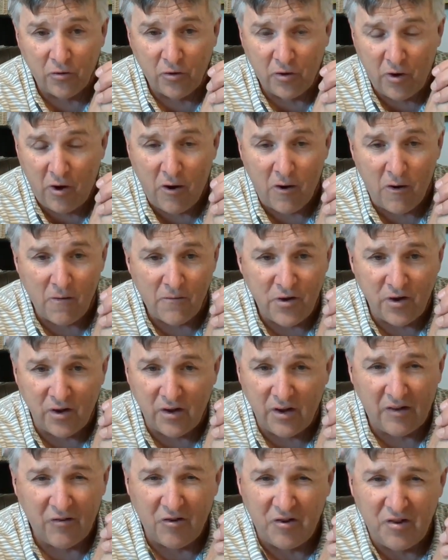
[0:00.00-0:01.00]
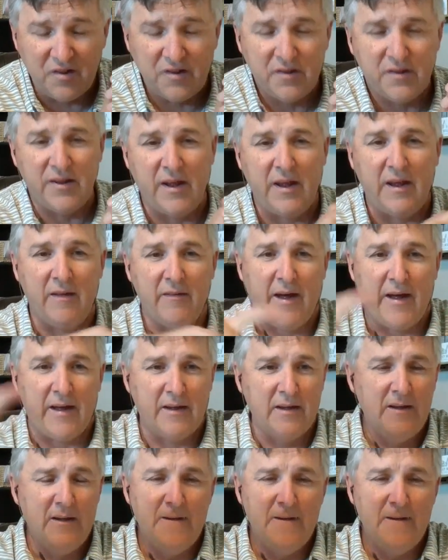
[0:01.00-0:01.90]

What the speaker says: carved. You can actually see like